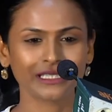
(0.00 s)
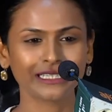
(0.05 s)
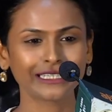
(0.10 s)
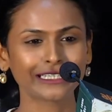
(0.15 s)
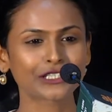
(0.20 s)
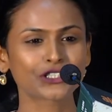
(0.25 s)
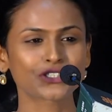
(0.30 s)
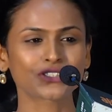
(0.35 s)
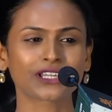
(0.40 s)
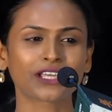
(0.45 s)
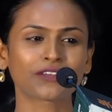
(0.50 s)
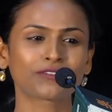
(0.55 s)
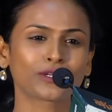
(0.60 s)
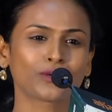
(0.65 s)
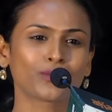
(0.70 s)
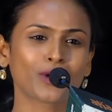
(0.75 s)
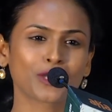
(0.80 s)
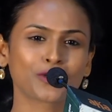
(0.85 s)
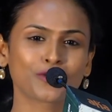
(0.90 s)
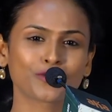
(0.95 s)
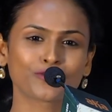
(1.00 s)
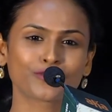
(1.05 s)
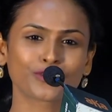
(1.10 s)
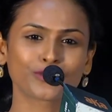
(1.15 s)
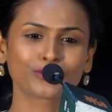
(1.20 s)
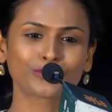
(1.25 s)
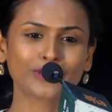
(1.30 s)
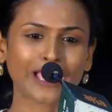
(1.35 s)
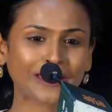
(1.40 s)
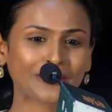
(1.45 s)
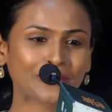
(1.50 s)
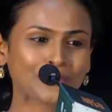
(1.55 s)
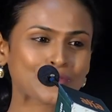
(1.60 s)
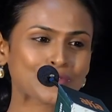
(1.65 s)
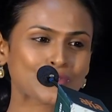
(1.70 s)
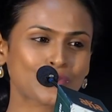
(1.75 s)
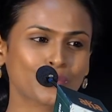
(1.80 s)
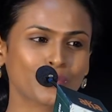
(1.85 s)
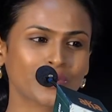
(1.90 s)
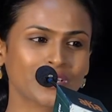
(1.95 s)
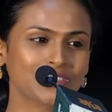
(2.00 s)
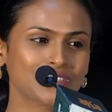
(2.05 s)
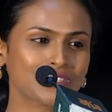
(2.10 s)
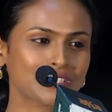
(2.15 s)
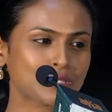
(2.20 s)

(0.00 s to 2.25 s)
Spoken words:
each and every one of you, thank you so much.